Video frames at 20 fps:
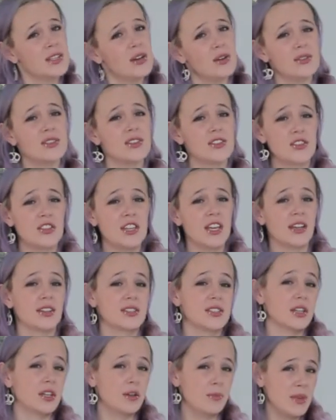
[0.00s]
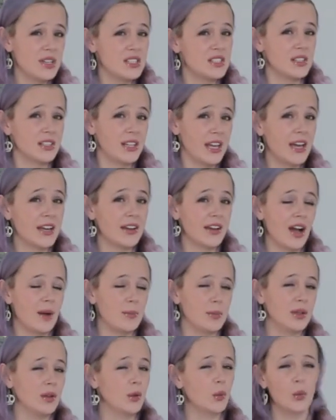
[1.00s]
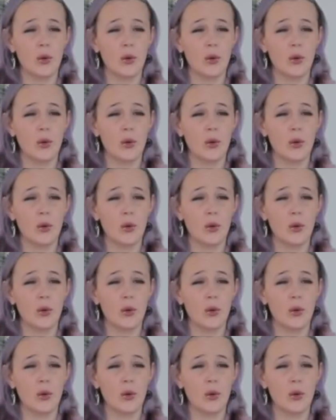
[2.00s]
no such thing as a committed gay couple.